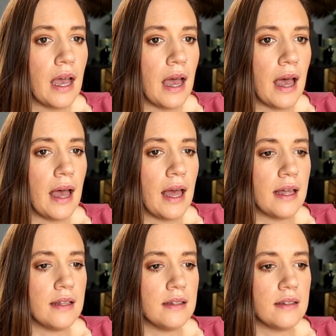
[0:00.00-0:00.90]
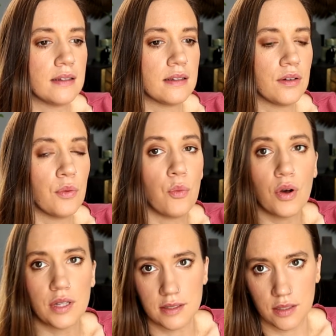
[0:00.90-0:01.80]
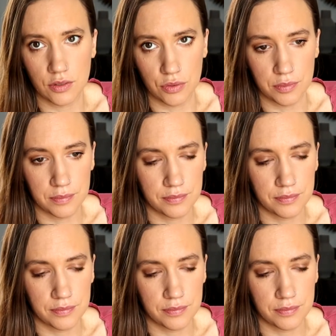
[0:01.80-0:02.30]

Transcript: and what does it do.